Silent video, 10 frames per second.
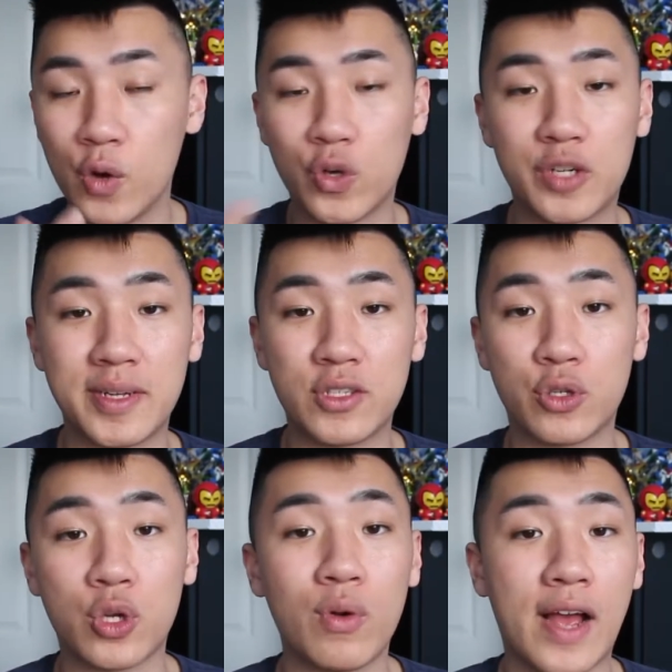which means you
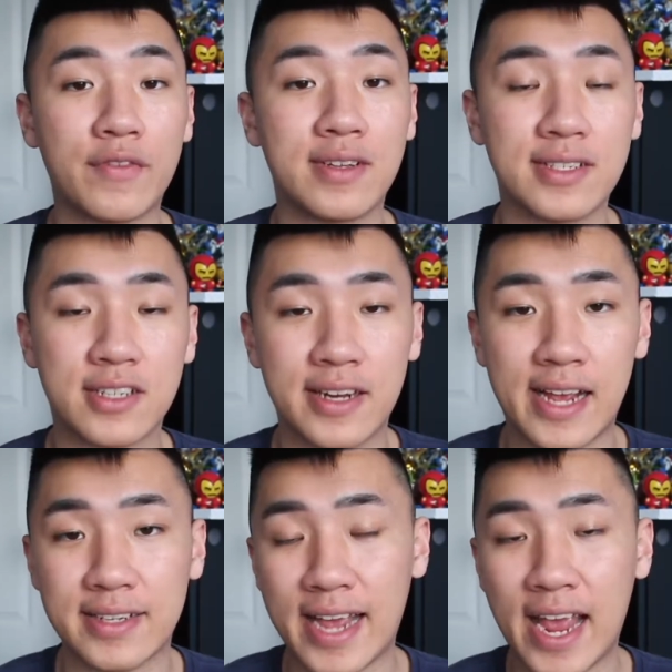don't have to
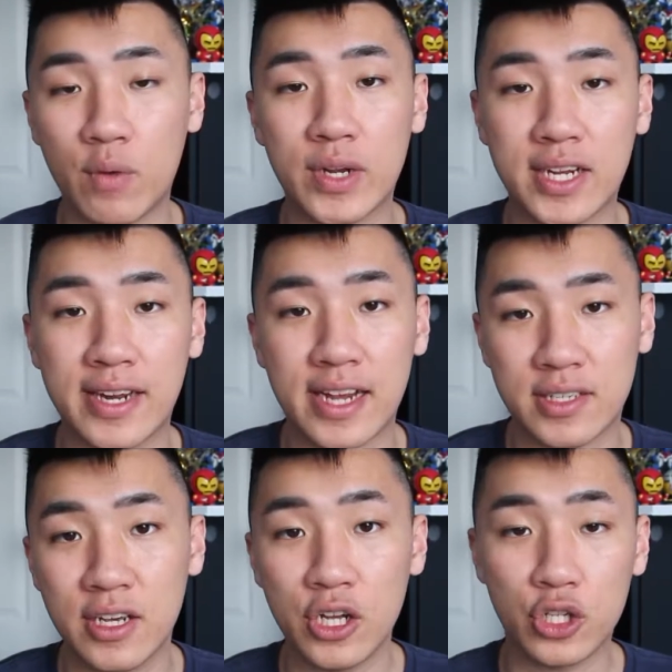disconnect and
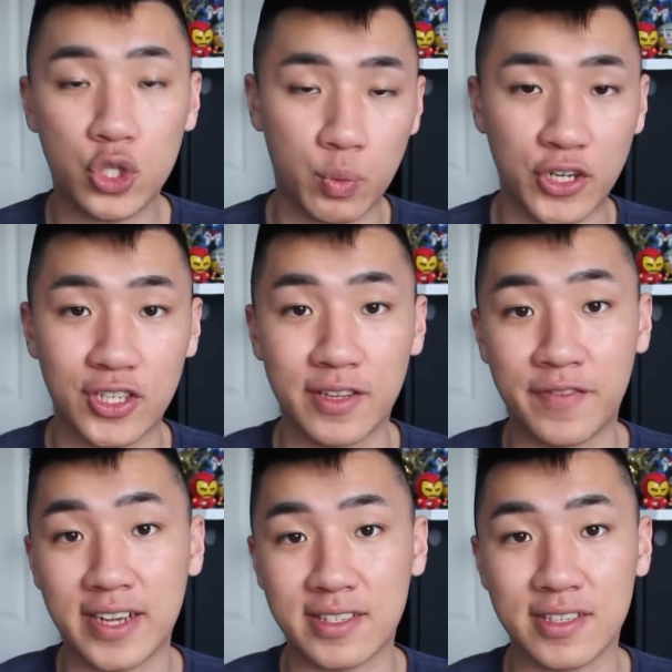reconnect to switch
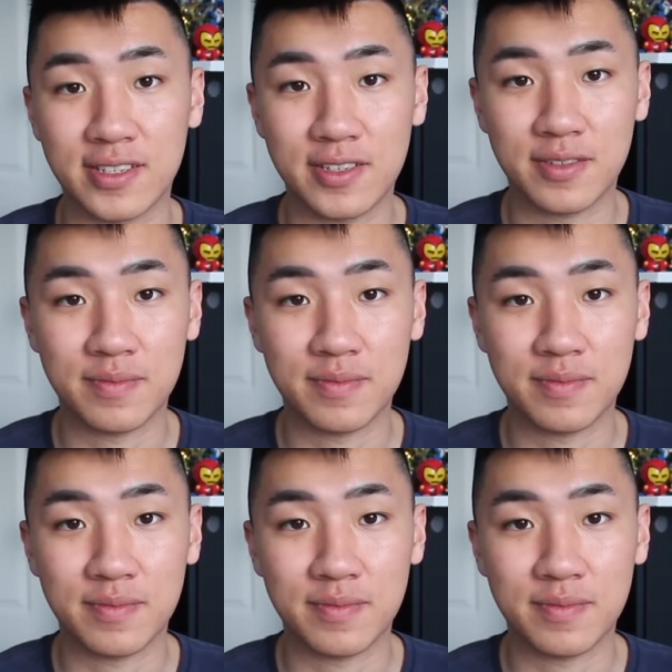devices.